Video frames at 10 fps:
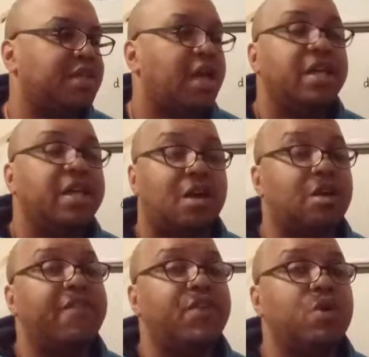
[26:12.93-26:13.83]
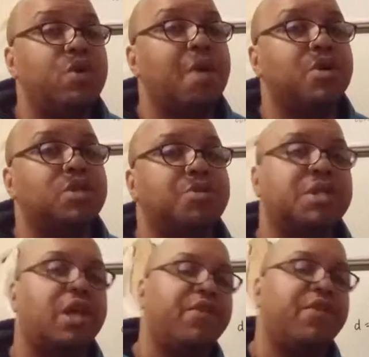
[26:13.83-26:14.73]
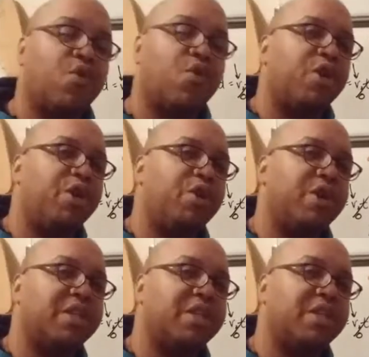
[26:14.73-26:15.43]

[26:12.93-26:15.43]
they'll give you numbers, but they'll give you the wrong units.